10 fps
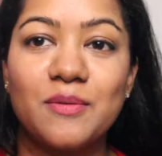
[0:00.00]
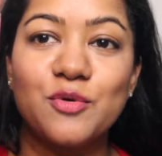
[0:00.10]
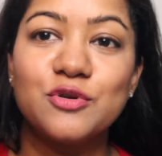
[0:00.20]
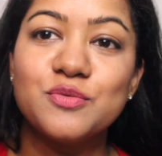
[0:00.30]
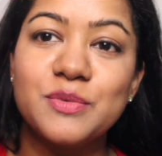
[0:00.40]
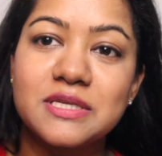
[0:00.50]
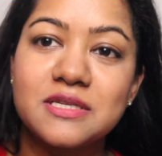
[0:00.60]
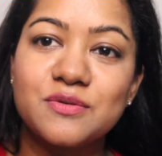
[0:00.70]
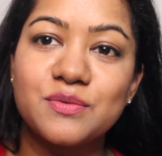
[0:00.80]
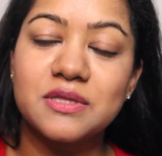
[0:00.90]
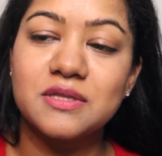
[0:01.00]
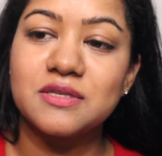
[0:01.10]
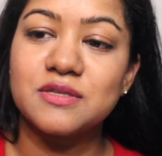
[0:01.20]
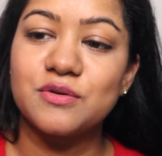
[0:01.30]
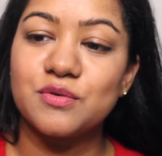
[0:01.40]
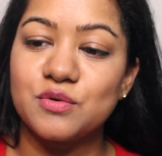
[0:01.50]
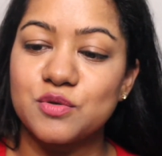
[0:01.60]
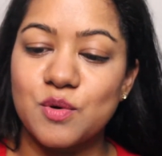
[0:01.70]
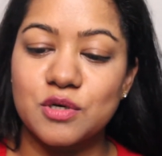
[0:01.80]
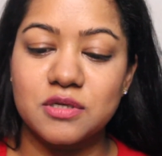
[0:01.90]
going to mix it with this
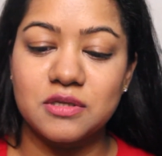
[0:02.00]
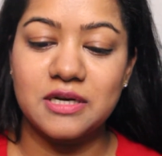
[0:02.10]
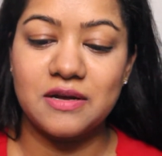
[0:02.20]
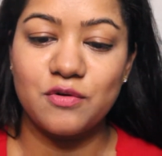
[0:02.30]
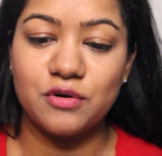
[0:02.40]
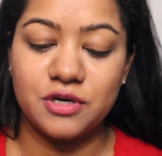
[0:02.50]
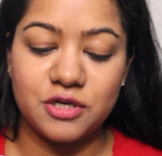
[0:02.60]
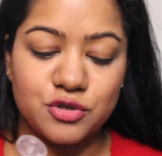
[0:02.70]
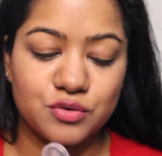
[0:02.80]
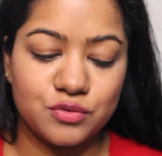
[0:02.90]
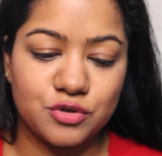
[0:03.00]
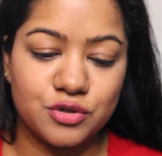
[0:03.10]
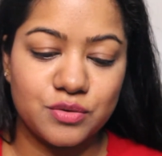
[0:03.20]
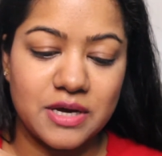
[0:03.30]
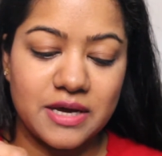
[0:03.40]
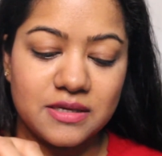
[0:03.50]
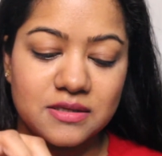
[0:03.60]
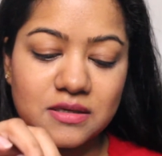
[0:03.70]
rose water that I've already shown to you guys.